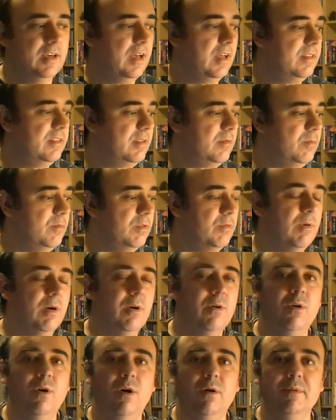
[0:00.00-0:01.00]
think with
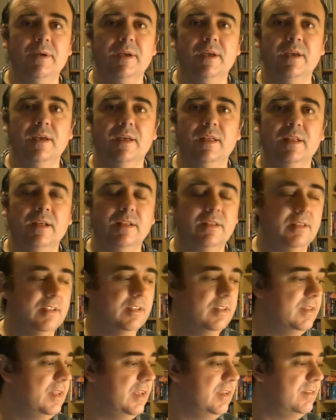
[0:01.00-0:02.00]
one hobby that
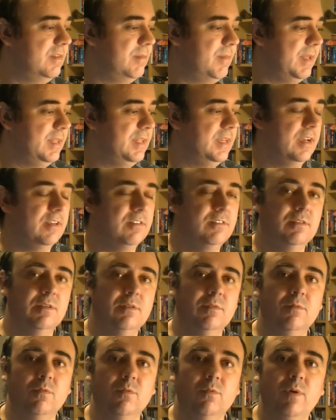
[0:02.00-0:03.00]
is demanding as
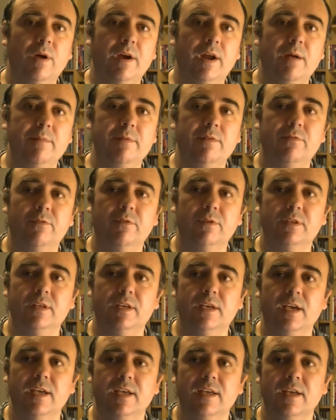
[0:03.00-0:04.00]
Warhammer
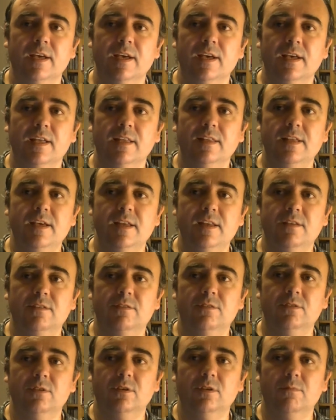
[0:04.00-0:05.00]
40k, there
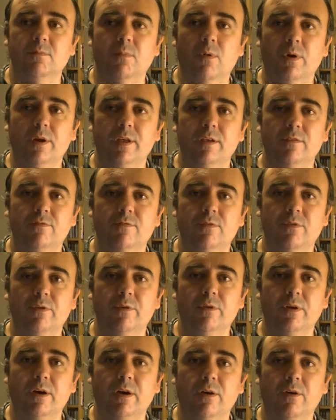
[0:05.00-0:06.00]
is not money
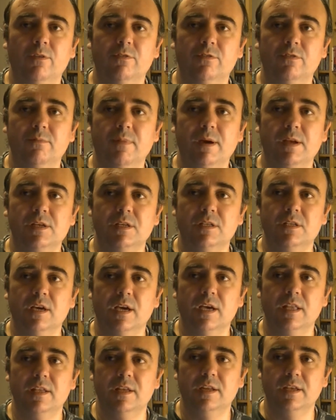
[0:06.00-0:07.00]
for also Magic the
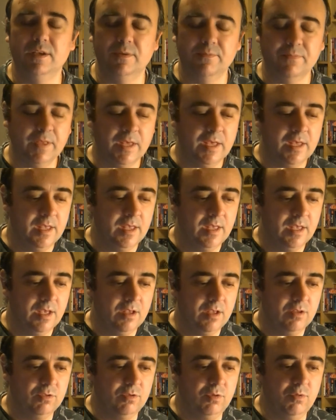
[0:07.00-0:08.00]
Gathering,
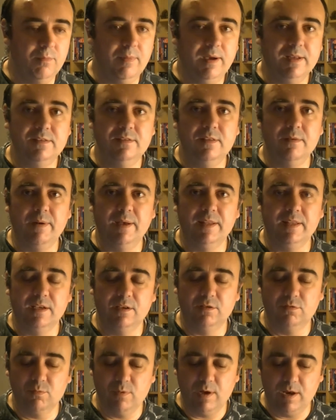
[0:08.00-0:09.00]
too much demanding
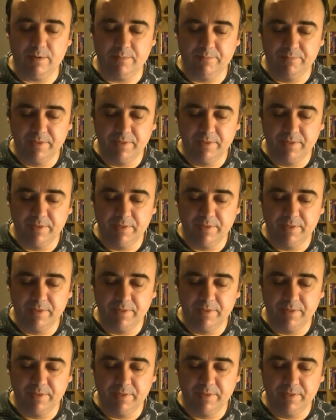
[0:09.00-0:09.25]
as well.